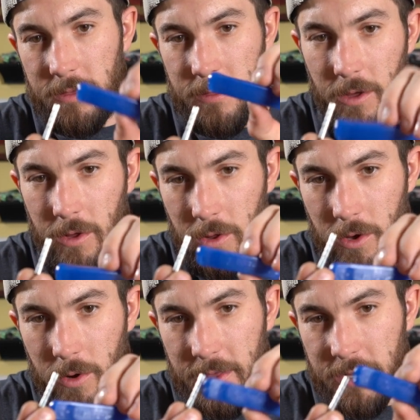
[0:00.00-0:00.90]
the
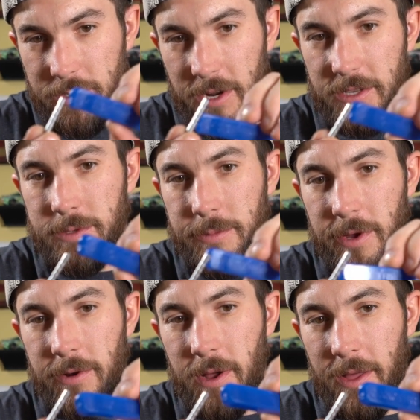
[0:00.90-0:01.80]
glue and then try to
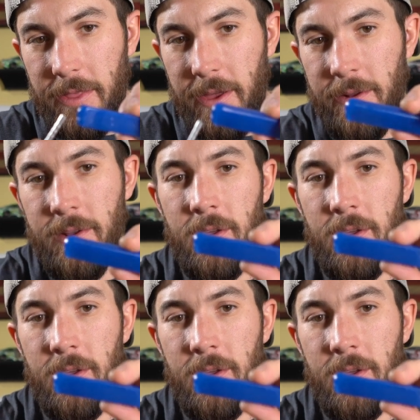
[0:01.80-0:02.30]
smear it on there.